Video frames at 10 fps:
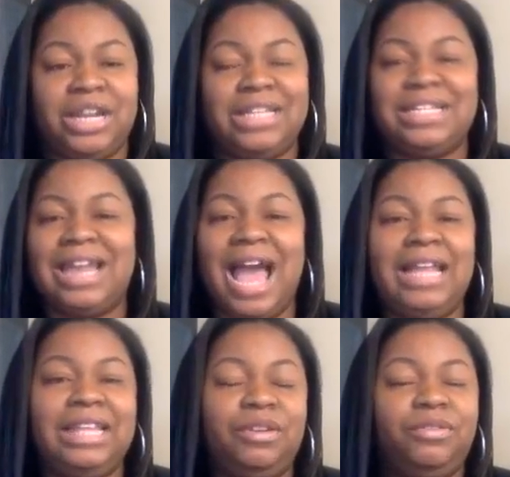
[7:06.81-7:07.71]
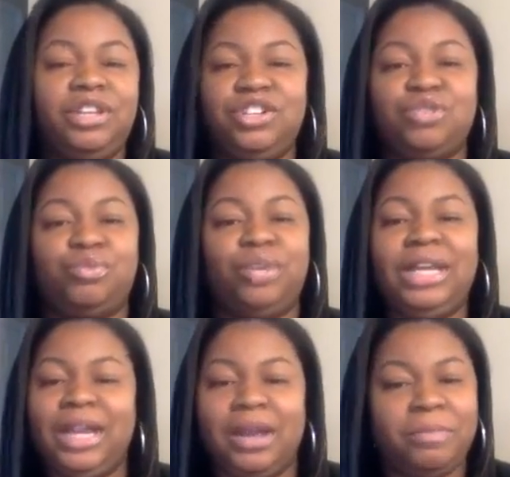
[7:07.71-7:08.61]
it's not literally just
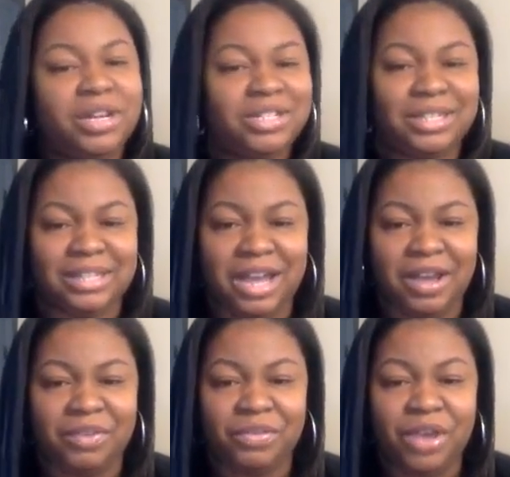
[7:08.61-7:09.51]
reading a bunch of stuff.